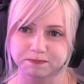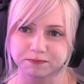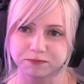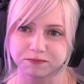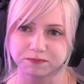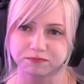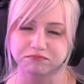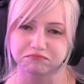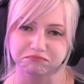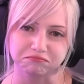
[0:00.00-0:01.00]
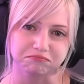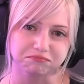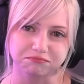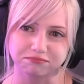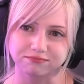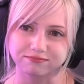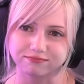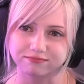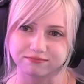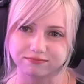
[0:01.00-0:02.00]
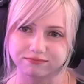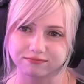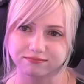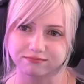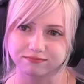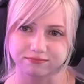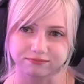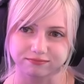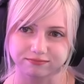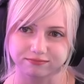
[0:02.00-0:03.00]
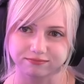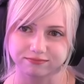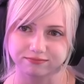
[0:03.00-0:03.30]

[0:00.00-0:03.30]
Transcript: [no speech]